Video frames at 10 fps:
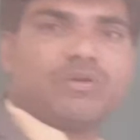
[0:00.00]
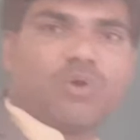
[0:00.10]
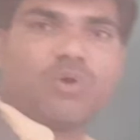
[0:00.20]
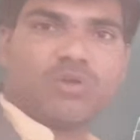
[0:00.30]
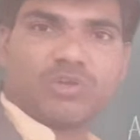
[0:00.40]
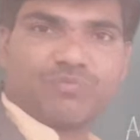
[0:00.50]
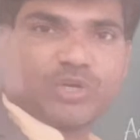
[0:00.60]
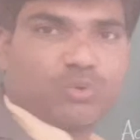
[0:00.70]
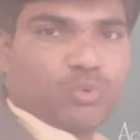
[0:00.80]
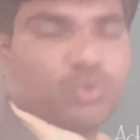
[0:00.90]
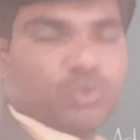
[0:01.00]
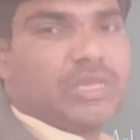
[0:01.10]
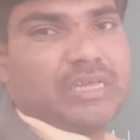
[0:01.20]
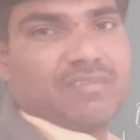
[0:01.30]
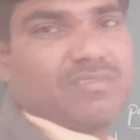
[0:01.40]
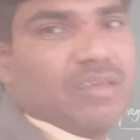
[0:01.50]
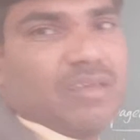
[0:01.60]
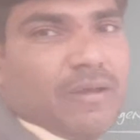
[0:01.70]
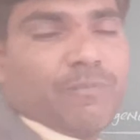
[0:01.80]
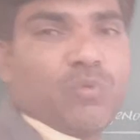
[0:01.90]
because of the two things.
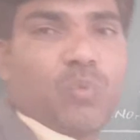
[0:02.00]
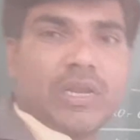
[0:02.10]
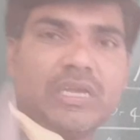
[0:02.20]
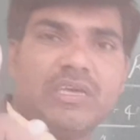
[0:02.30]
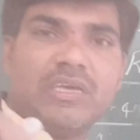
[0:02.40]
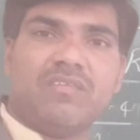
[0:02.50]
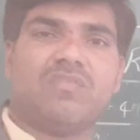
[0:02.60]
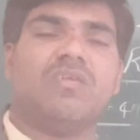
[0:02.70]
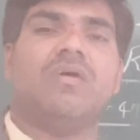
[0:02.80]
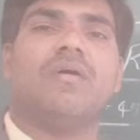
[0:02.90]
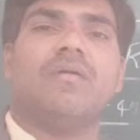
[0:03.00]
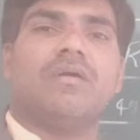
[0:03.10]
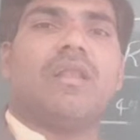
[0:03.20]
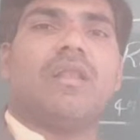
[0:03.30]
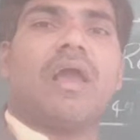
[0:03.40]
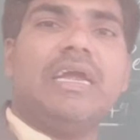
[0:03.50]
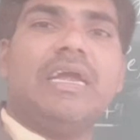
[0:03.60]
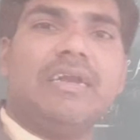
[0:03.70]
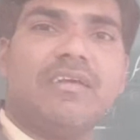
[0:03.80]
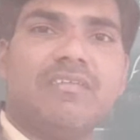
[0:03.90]
One is
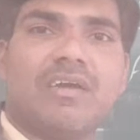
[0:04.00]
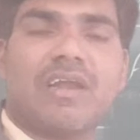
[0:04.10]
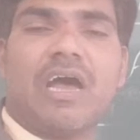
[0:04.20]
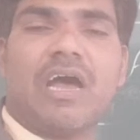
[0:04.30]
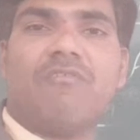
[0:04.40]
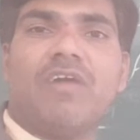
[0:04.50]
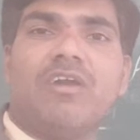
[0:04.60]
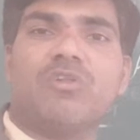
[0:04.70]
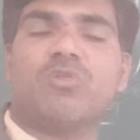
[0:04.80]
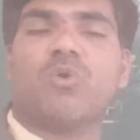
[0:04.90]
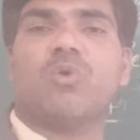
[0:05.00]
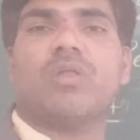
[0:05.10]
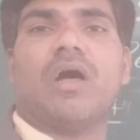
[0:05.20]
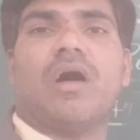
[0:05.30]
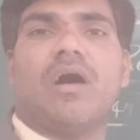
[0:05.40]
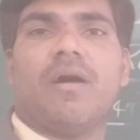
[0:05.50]
light is travelled through the